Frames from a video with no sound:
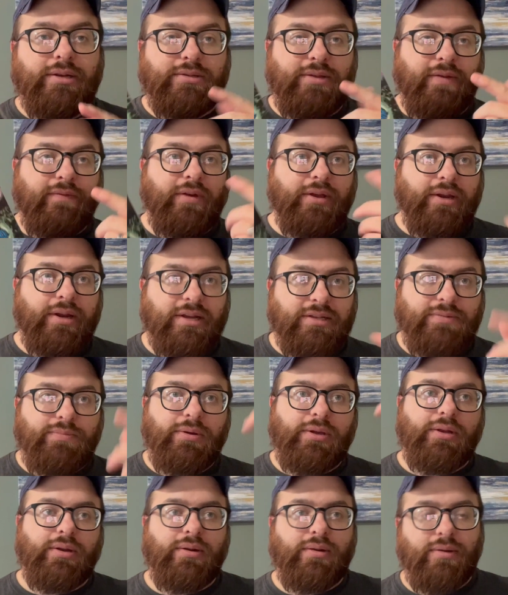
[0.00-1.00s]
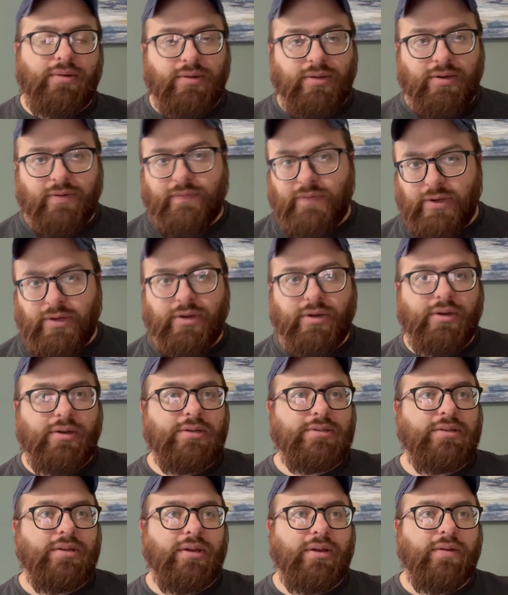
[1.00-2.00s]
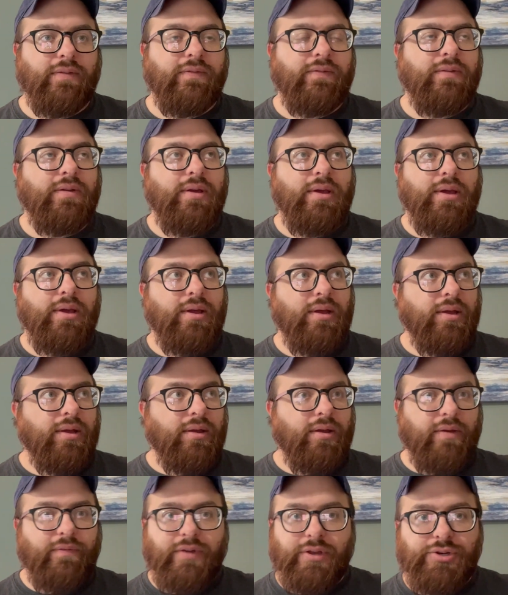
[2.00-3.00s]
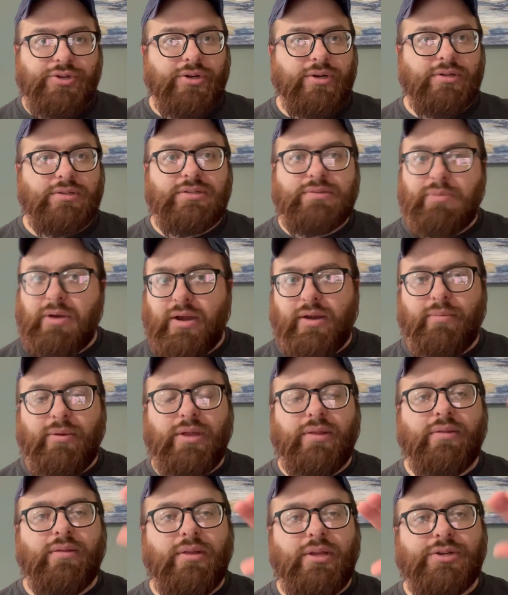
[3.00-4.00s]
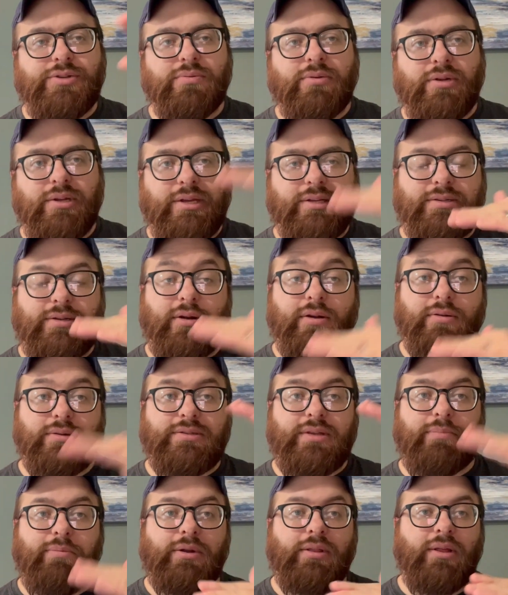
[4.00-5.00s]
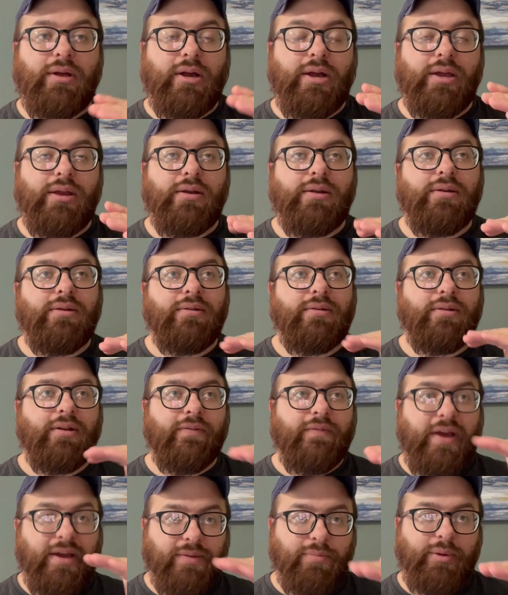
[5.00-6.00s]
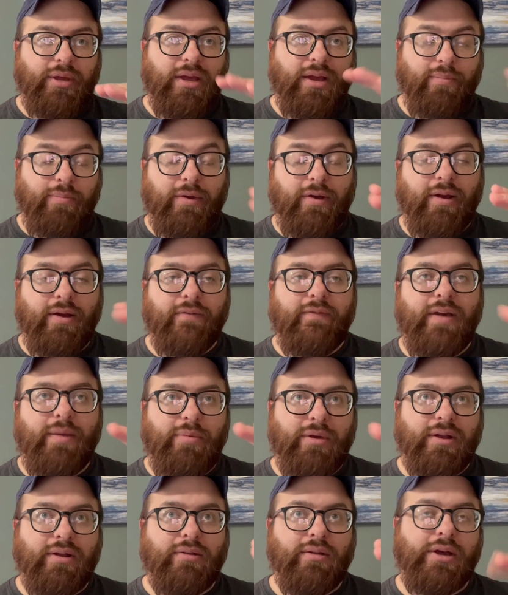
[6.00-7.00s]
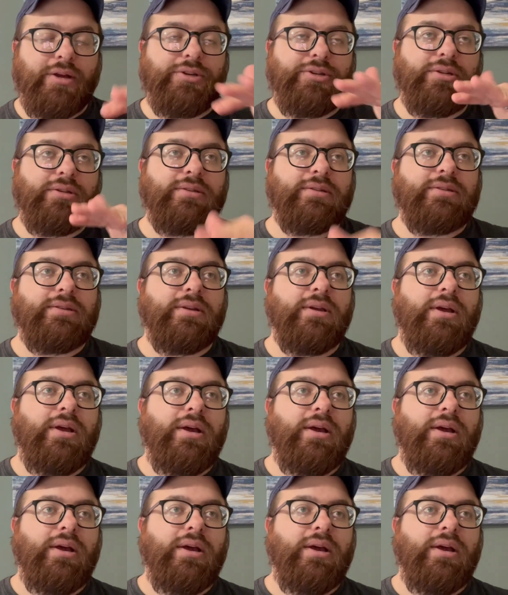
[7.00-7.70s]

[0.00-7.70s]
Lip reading: So they have like an X-Men, a Defenders, they have Avengers, Spider-Man. Each one gets their own separate line of epic collections.